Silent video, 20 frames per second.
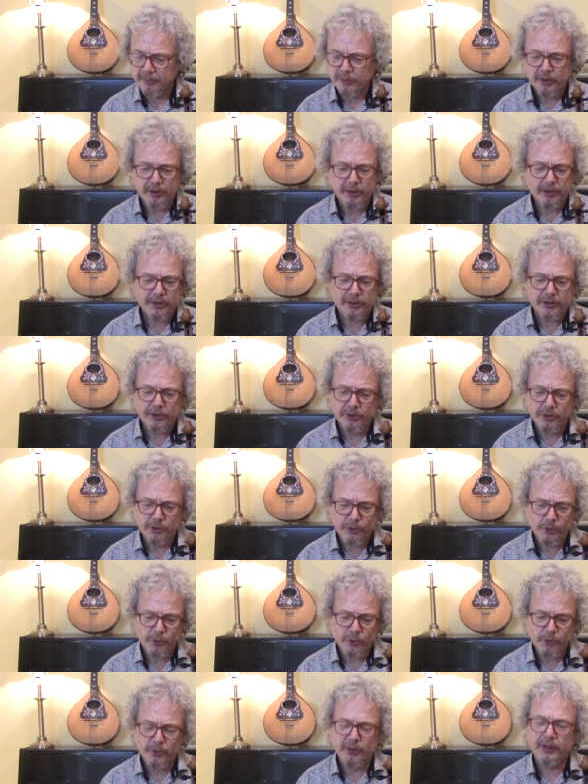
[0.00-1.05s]
I'm going
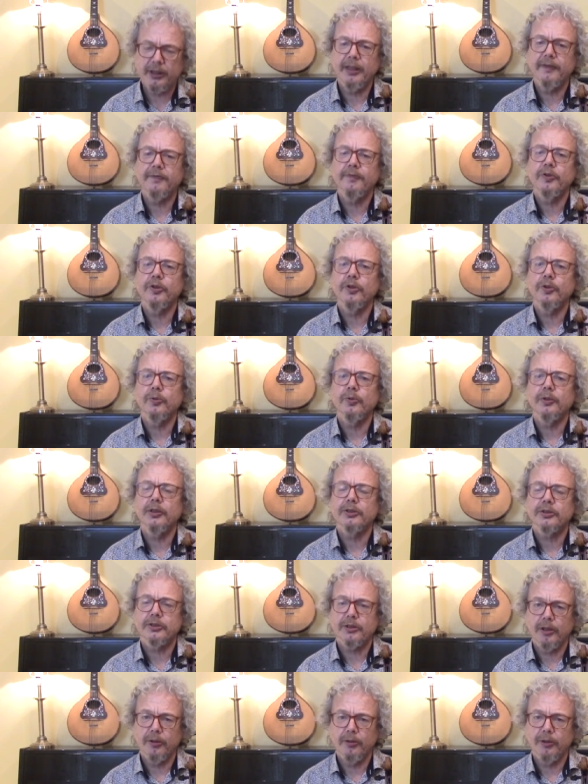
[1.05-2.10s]
to give you a
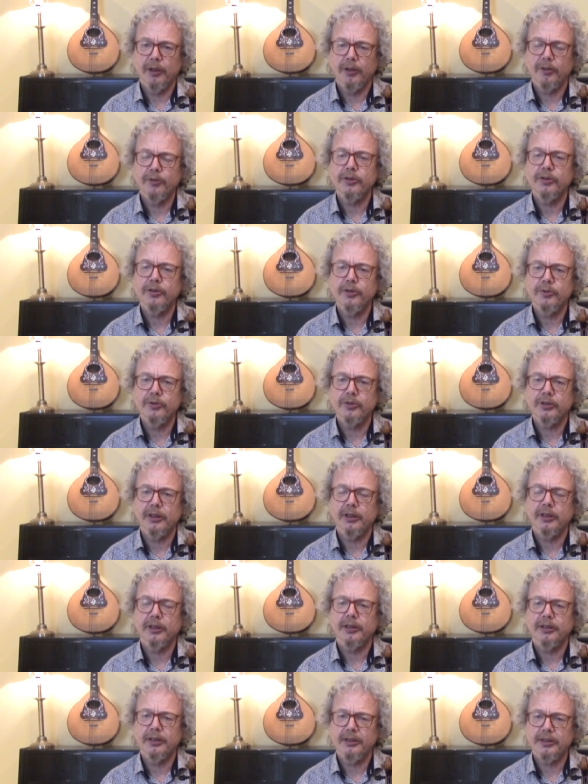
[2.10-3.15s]
solo
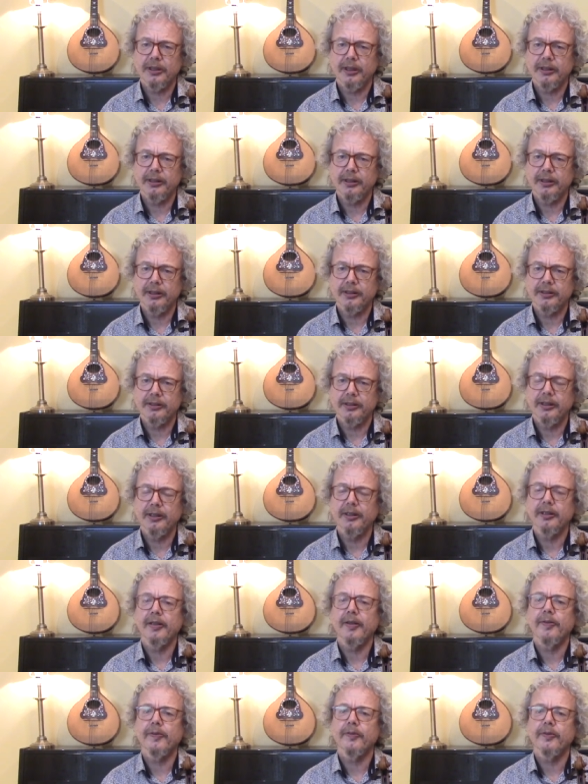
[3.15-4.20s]
using these ideas
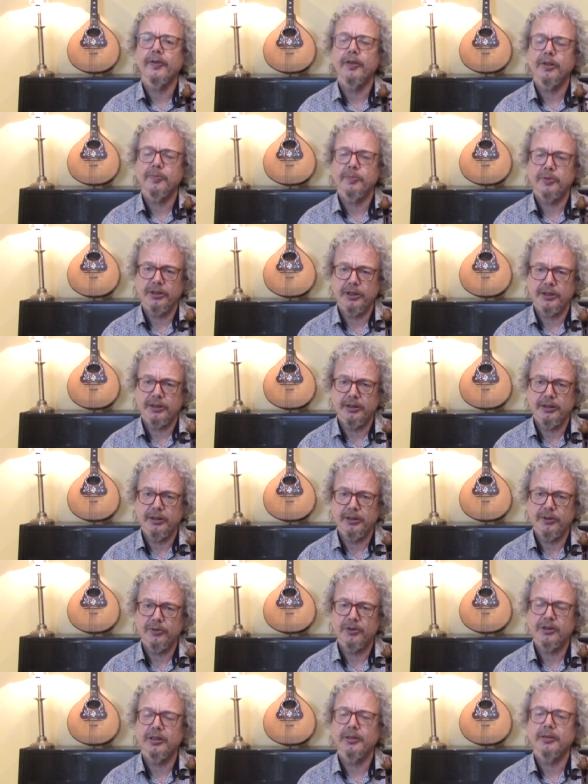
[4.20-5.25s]
in the third position,
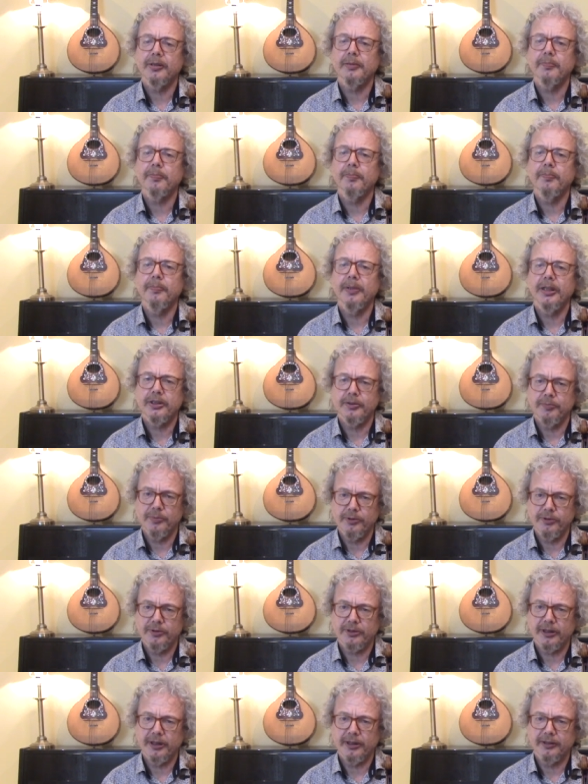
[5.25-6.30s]
using the major
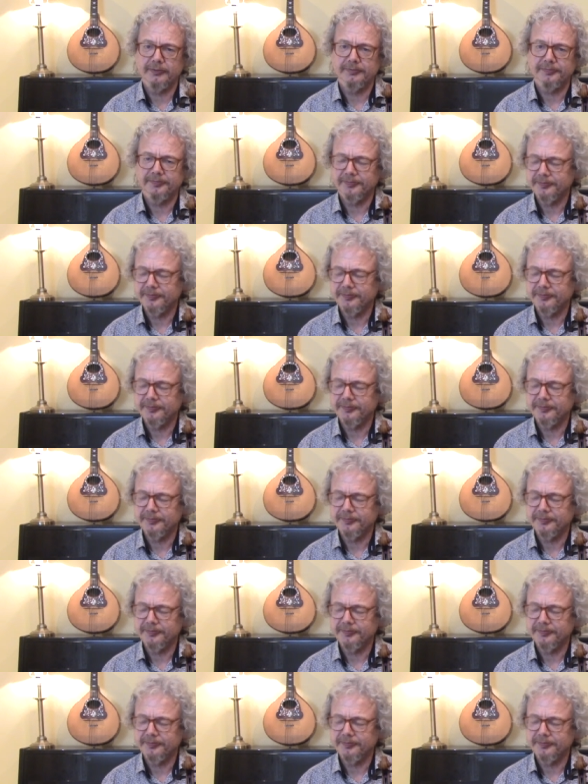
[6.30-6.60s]
blues scale.